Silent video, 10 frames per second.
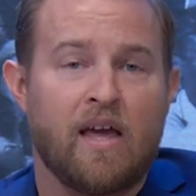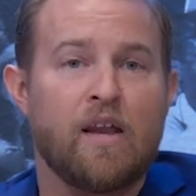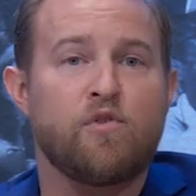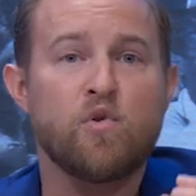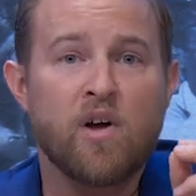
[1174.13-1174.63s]

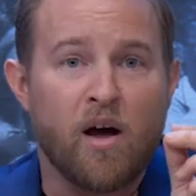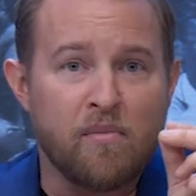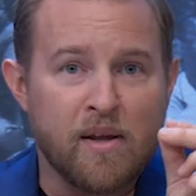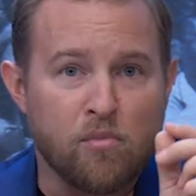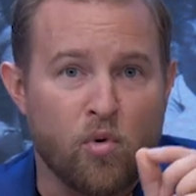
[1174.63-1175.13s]
And if you
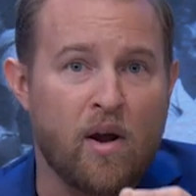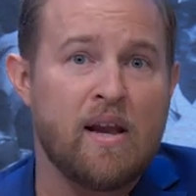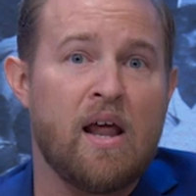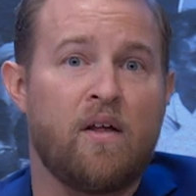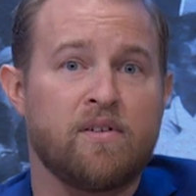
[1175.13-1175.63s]
come to him
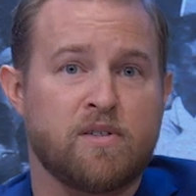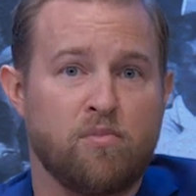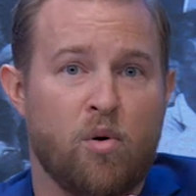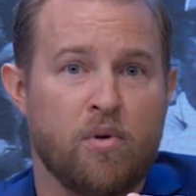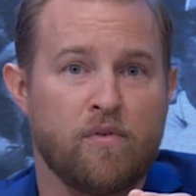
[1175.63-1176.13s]
right now in this
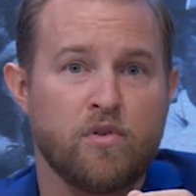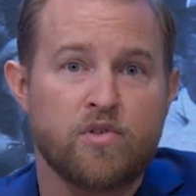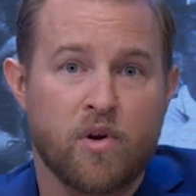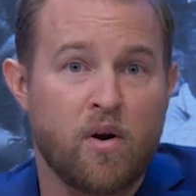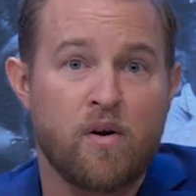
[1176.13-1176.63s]
moment, if you
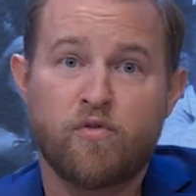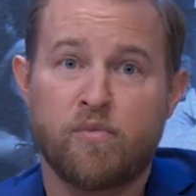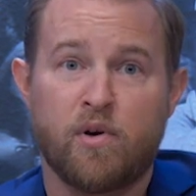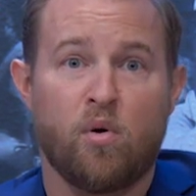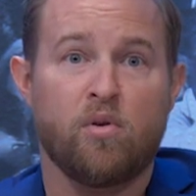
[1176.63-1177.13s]
turn
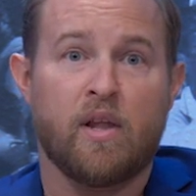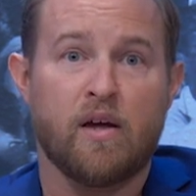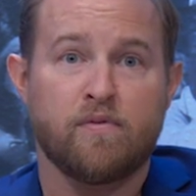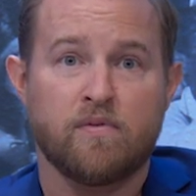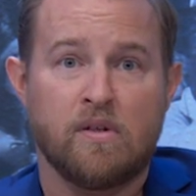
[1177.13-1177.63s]
from your old
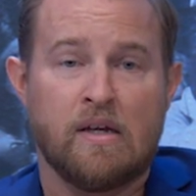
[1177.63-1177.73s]
life,